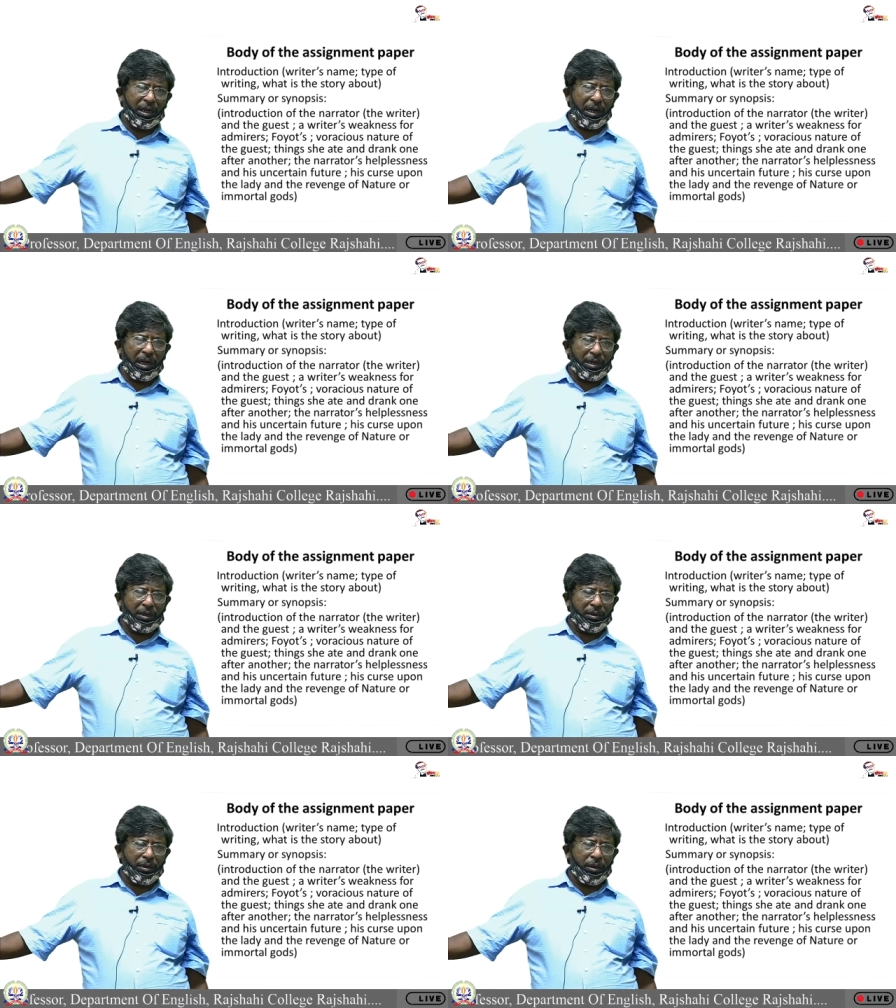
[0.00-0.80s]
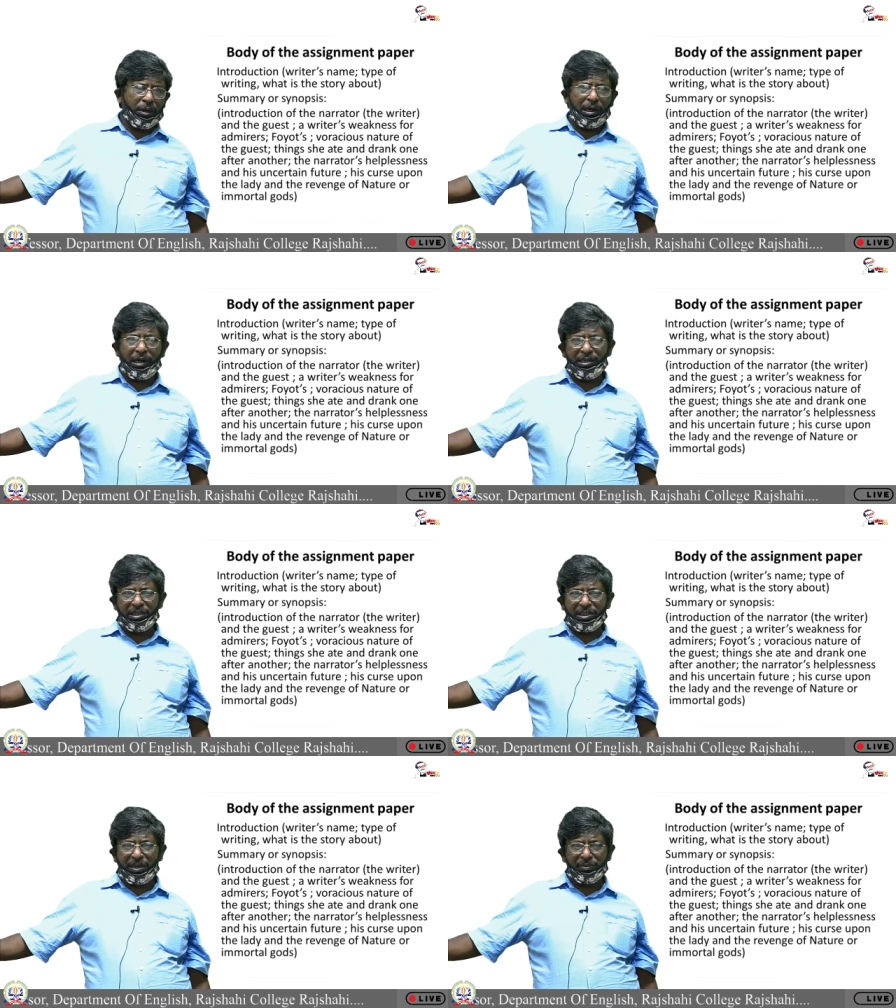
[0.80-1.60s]
and at the
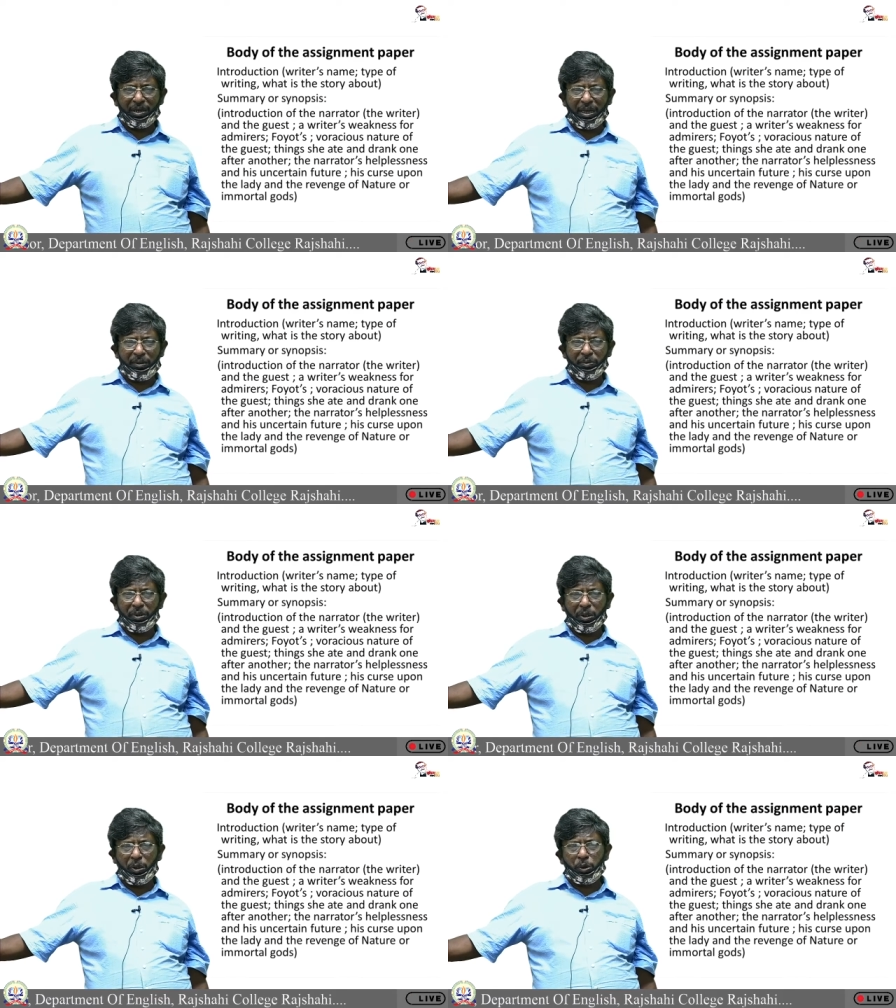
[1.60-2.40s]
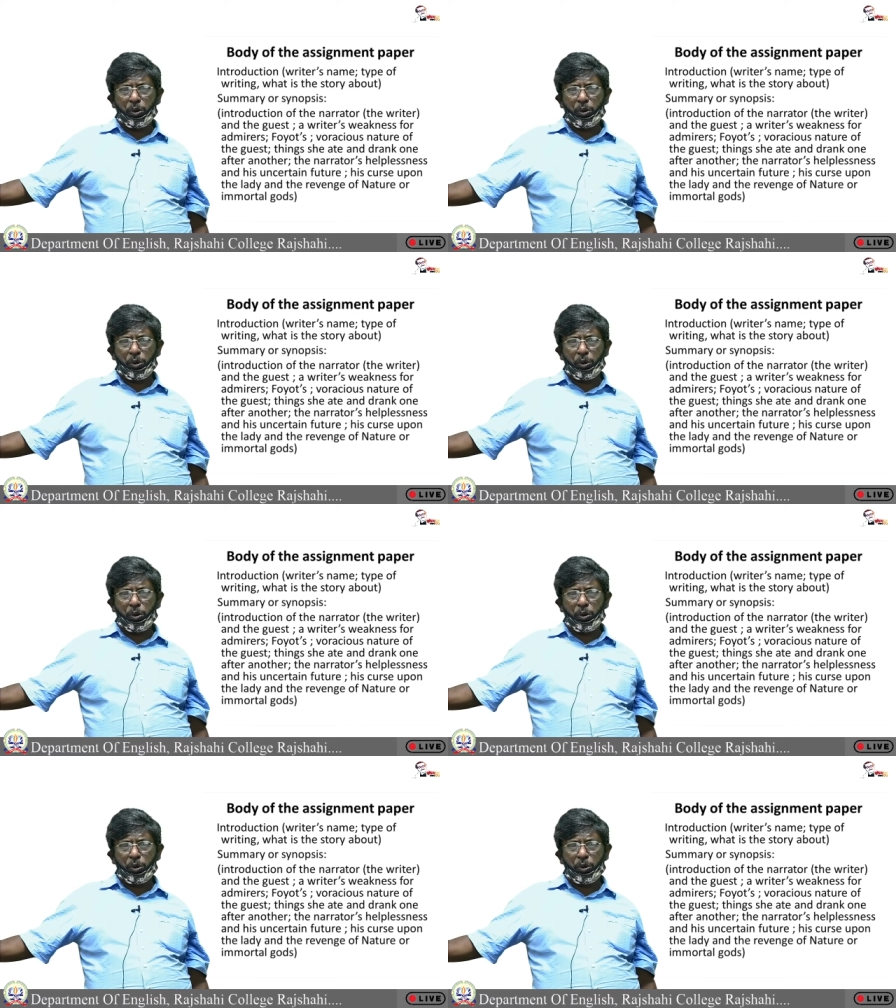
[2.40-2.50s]
same time you